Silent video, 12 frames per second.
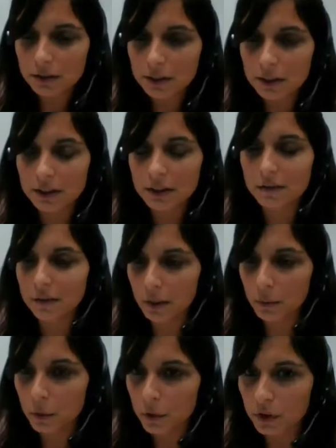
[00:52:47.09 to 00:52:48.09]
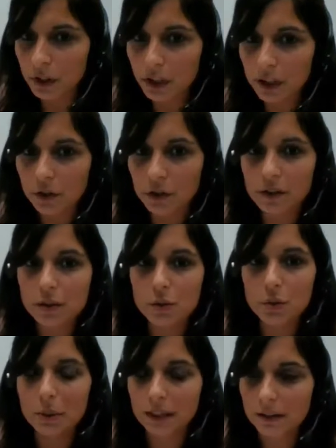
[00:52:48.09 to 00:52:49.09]
in the framework in order to
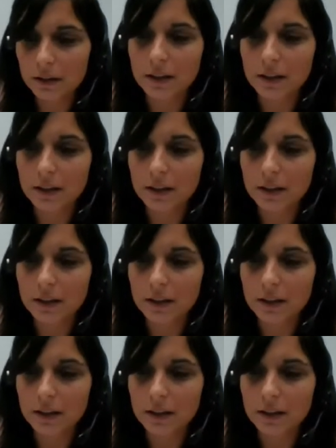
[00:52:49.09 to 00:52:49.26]
meet